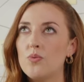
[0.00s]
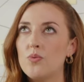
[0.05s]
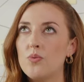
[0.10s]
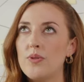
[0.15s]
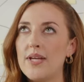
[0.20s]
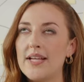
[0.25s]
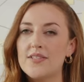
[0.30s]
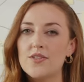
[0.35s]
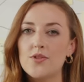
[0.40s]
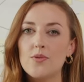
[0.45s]

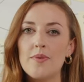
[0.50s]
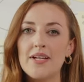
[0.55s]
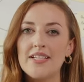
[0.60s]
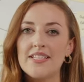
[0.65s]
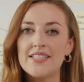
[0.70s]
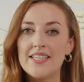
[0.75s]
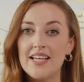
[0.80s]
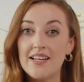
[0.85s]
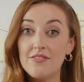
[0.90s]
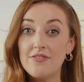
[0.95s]
yeah, so
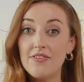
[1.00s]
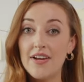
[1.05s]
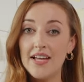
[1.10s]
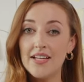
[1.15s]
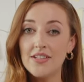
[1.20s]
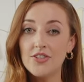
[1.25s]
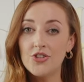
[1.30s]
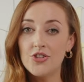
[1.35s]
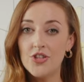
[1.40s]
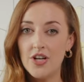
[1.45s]
myself
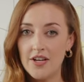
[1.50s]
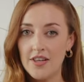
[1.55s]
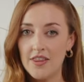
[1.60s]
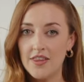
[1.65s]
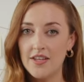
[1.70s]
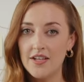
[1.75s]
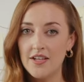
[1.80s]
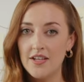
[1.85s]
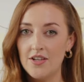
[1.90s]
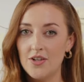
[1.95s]
and
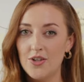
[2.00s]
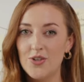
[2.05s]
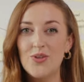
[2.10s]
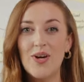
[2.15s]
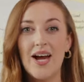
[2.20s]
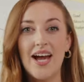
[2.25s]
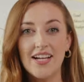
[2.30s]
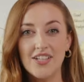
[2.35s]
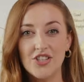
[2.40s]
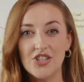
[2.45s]
Jonathan, who
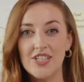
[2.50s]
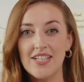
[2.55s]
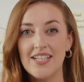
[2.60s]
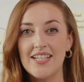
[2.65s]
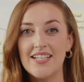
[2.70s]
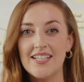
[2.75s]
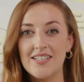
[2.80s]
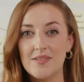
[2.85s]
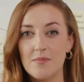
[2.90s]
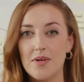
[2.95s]

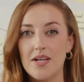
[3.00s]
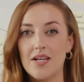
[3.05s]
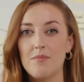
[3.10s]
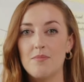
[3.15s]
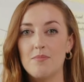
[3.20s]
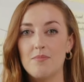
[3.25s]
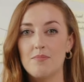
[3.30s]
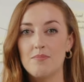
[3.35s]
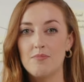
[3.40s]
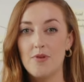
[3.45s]
actually is my
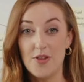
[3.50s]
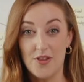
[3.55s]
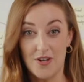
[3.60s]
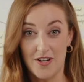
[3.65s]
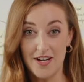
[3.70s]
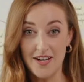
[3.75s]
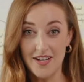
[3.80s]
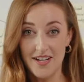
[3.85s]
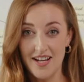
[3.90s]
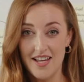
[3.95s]

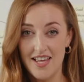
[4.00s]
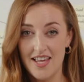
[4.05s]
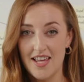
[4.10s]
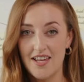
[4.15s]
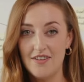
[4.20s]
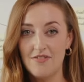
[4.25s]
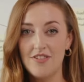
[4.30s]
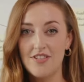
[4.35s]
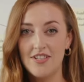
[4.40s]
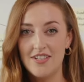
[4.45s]
brother,
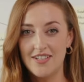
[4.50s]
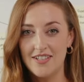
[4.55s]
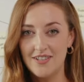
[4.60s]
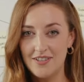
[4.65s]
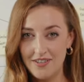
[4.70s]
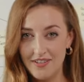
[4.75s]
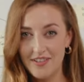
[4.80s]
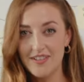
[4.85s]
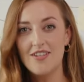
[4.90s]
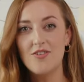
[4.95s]
if you didn't
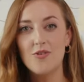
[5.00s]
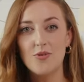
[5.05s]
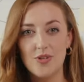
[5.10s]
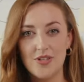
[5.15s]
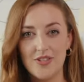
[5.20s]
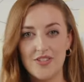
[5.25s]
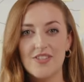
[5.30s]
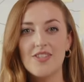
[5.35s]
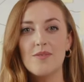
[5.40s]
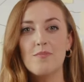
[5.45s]

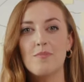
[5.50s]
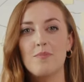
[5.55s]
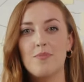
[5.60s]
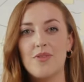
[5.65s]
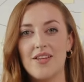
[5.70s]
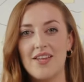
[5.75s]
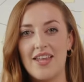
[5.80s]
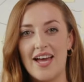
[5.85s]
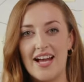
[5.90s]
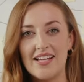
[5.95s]
notice
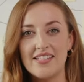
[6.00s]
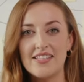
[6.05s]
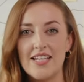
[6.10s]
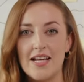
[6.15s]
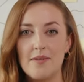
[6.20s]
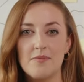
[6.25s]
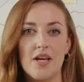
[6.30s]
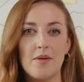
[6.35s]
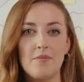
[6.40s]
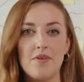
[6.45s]
the last
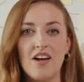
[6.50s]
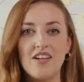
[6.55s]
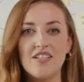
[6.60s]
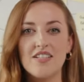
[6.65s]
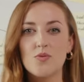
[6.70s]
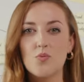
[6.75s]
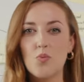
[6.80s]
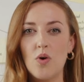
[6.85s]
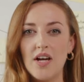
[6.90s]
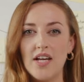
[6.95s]
names. I'm not
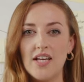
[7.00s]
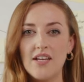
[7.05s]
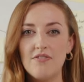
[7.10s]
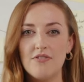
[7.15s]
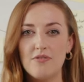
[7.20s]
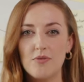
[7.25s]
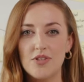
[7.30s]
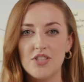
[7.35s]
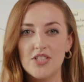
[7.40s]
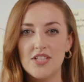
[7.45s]
his
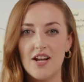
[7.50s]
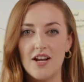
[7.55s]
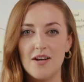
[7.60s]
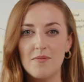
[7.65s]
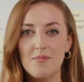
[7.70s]
wife, which a lot